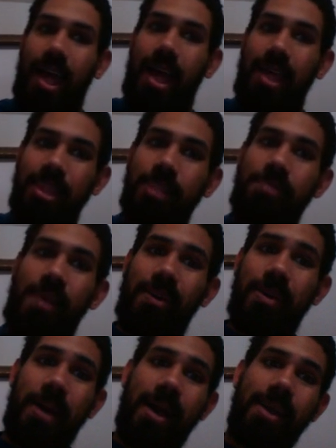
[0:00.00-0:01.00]
and this
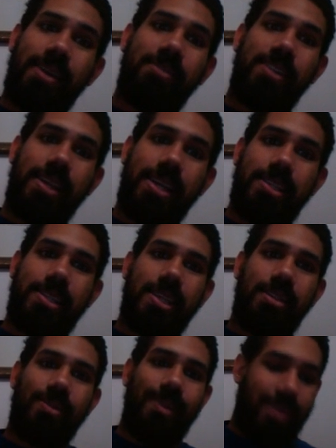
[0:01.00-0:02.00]
Pokemon
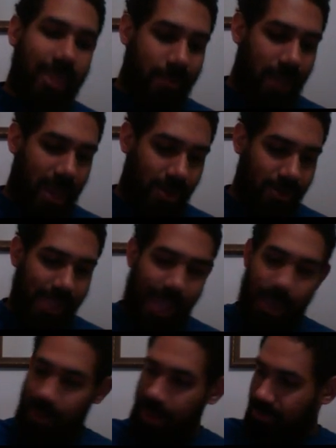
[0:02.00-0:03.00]
exists within my own
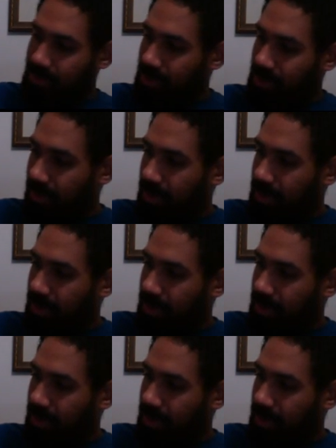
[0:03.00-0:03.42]
timeline, so